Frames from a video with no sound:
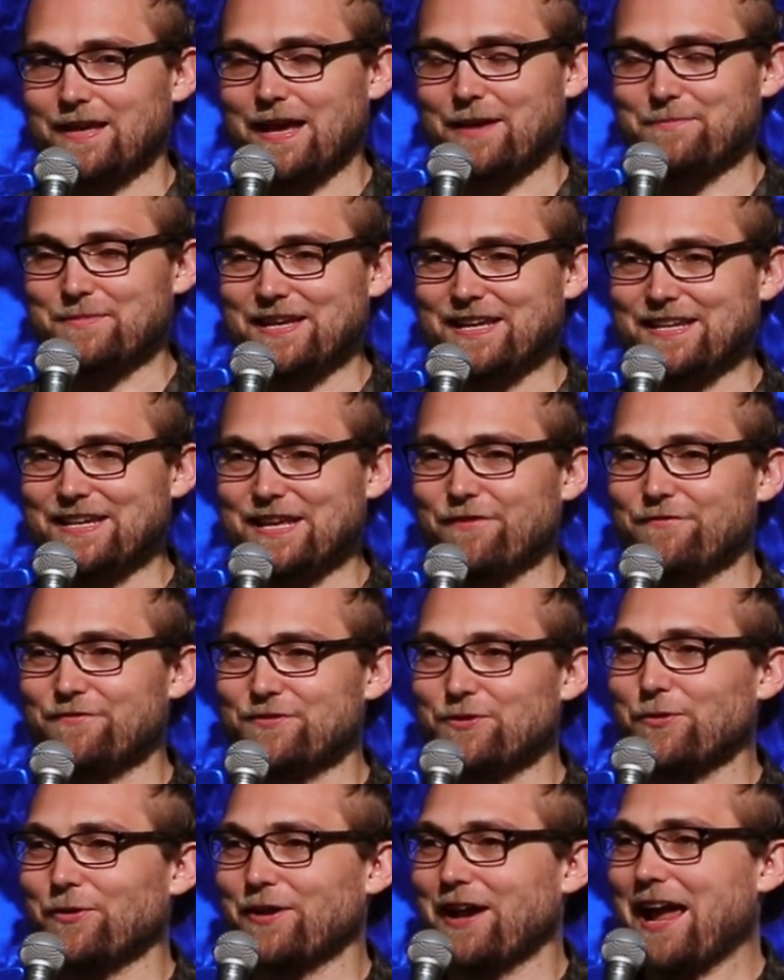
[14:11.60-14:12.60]
I mean, if
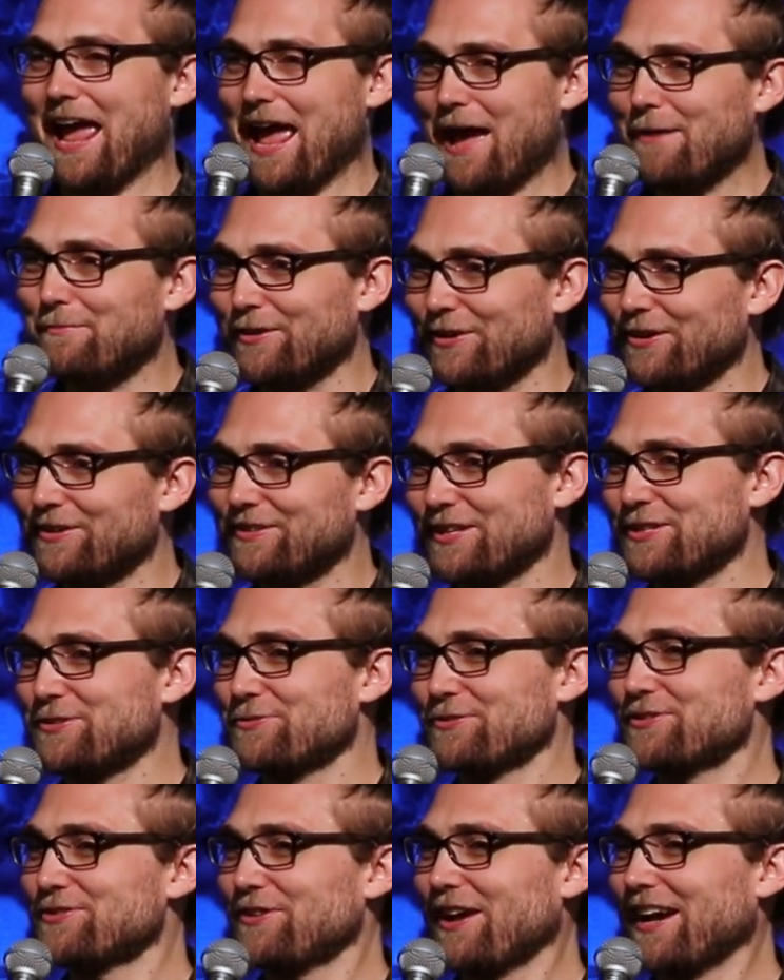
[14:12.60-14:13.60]
your hammer that
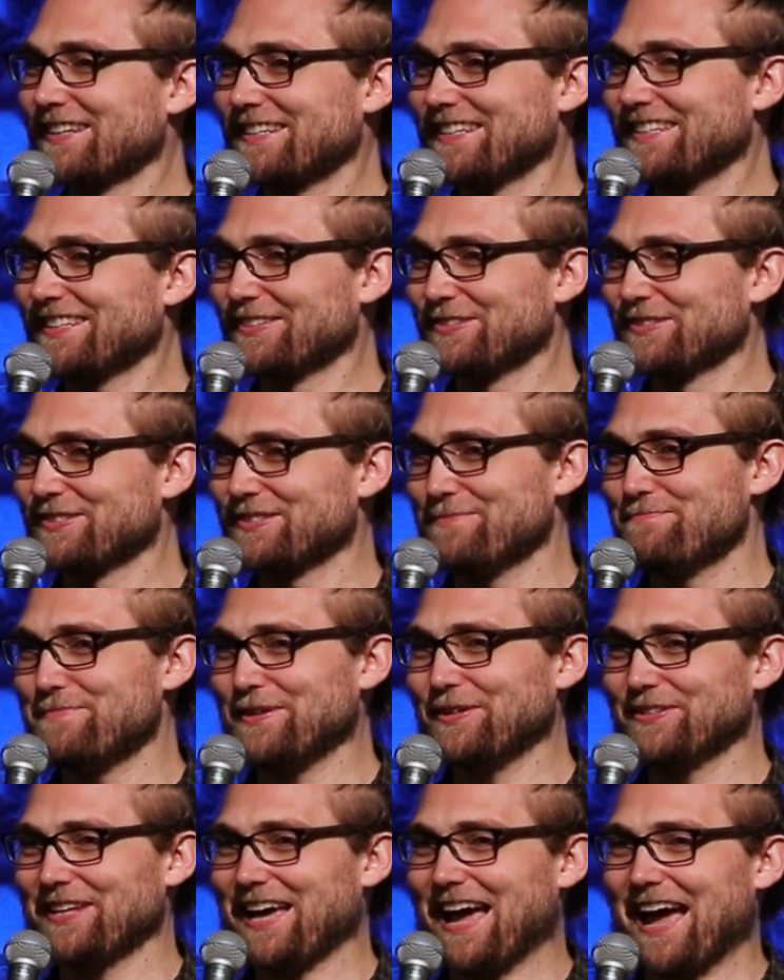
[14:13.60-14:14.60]
you were trying to use to
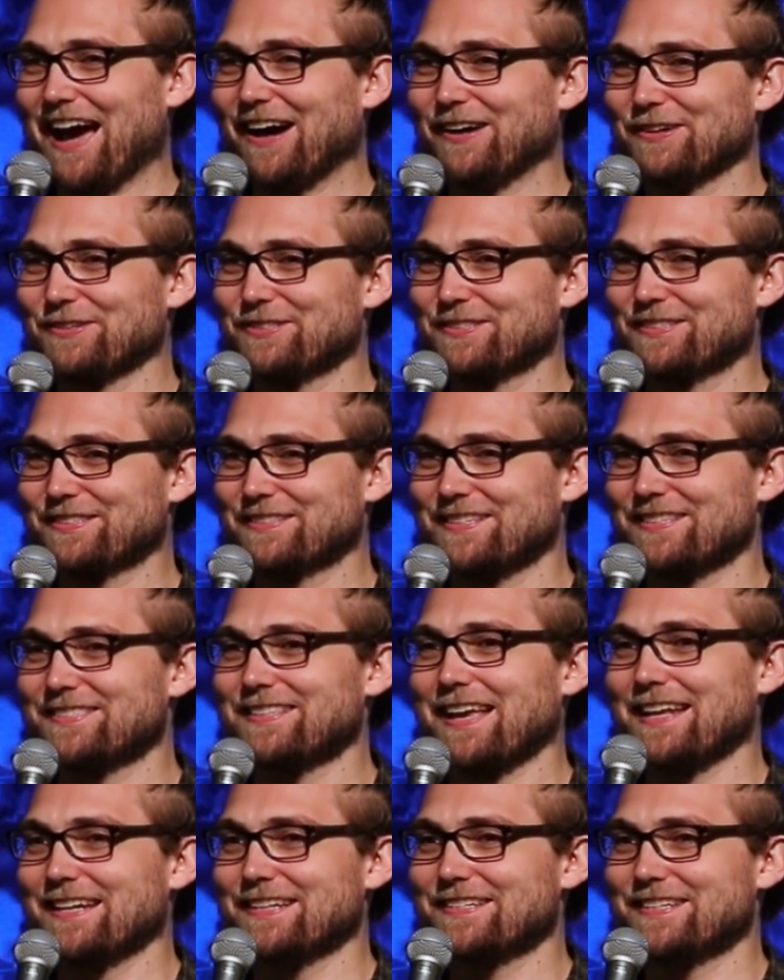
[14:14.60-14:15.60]
build a house
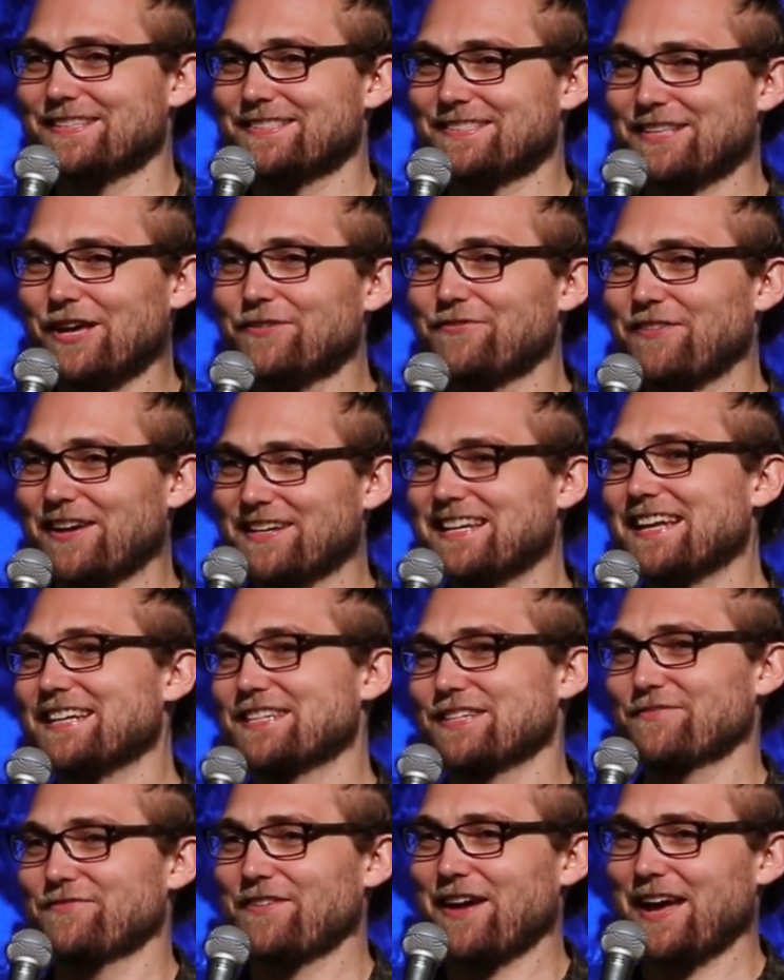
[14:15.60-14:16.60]
decided to
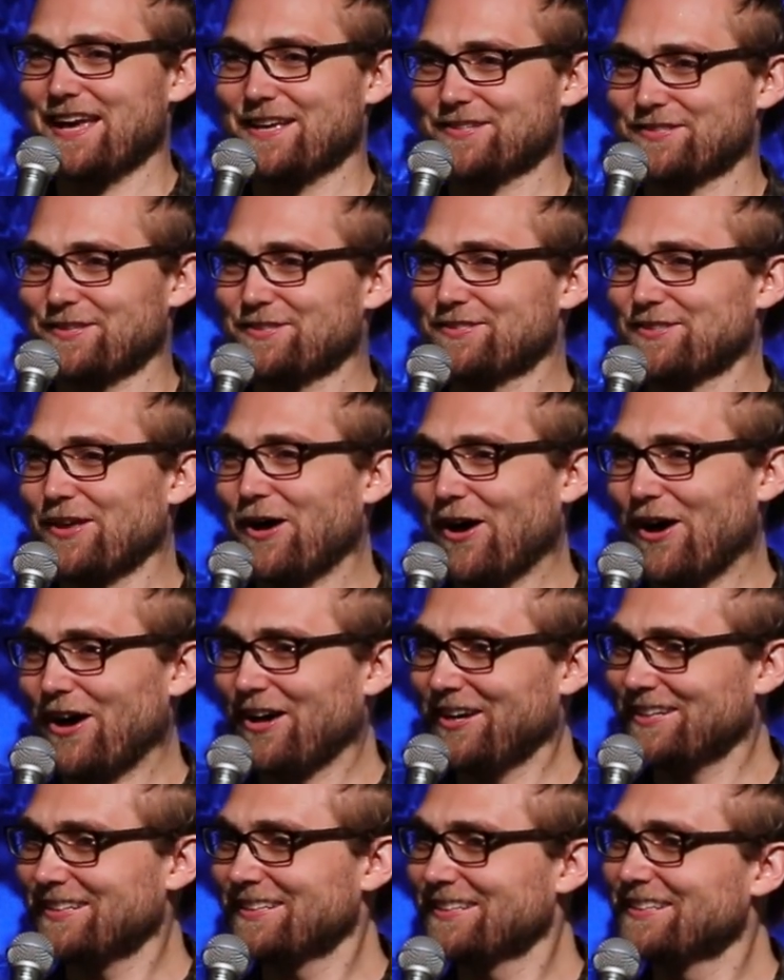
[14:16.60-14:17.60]
self-identify as a
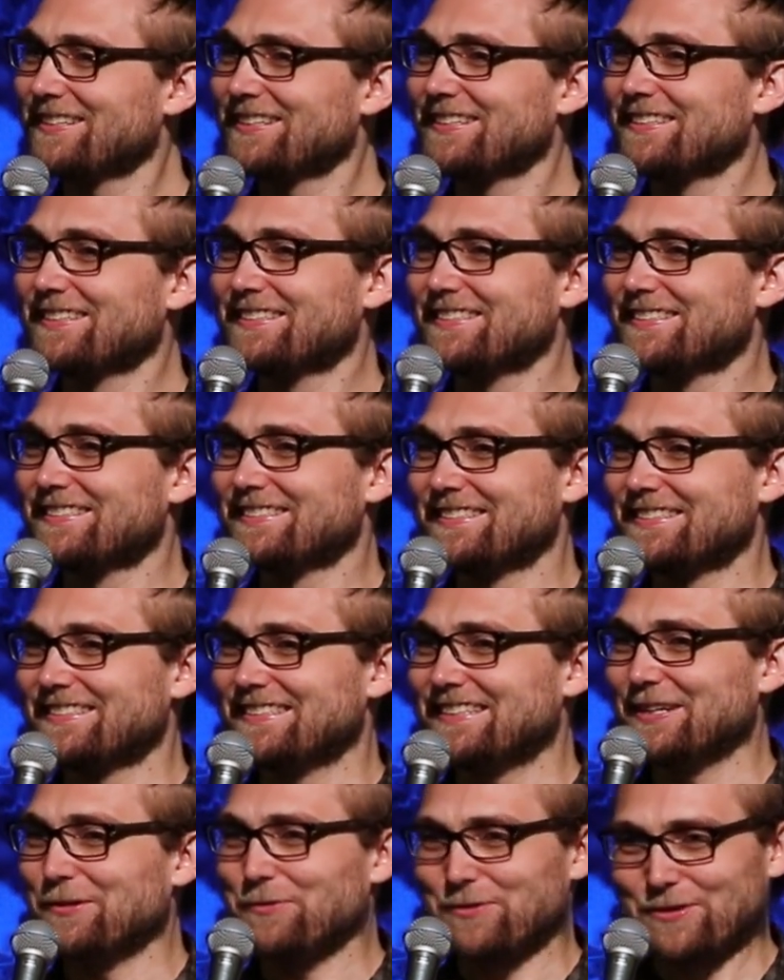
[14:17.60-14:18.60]
saw,
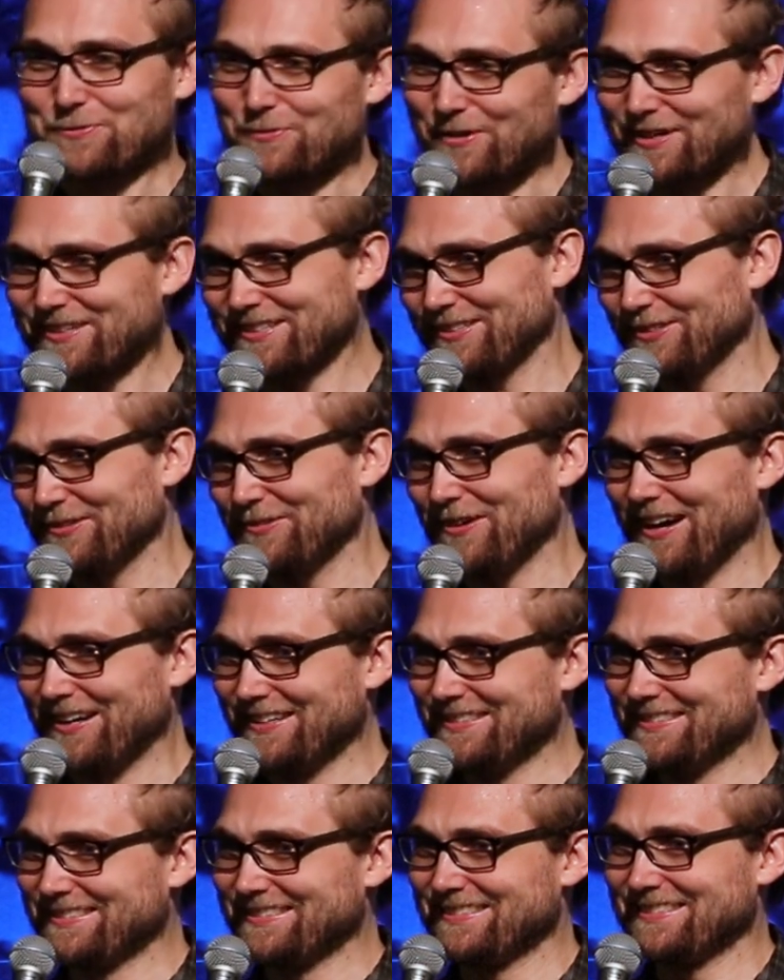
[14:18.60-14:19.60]
it wouldn't work so
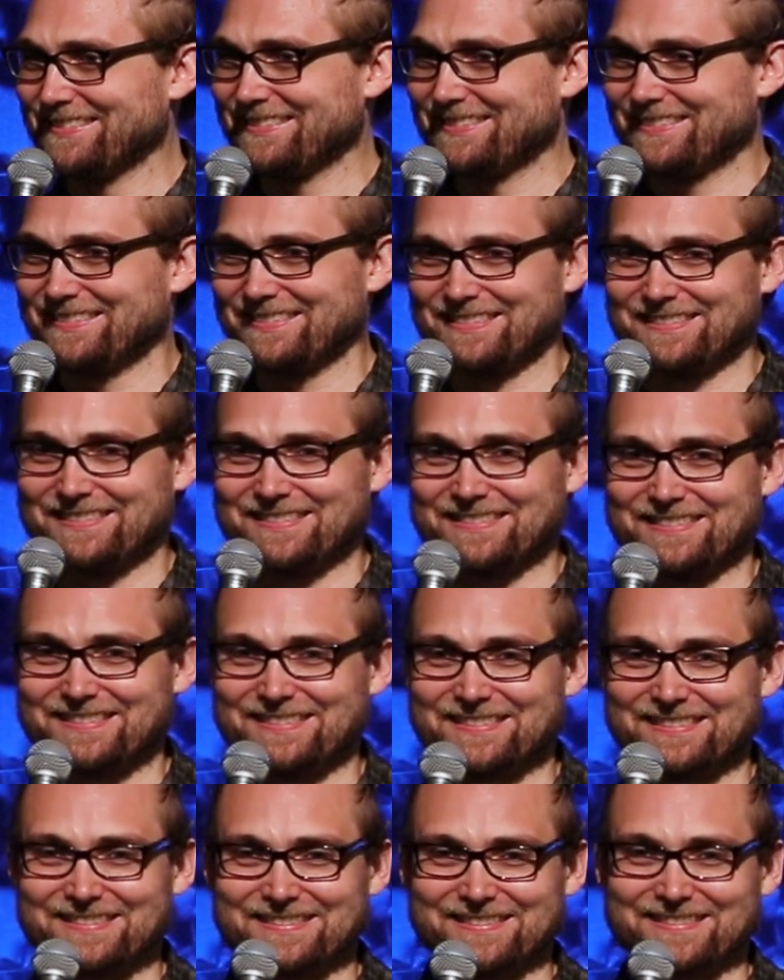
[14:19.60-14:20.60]
well,
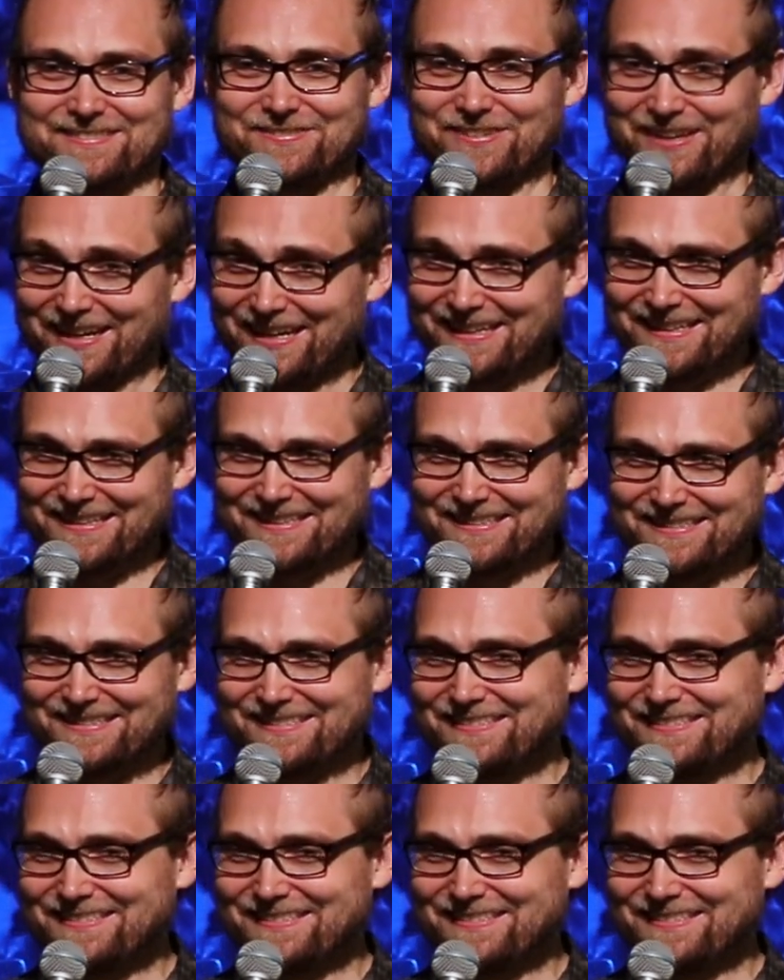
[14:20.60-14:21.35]
right?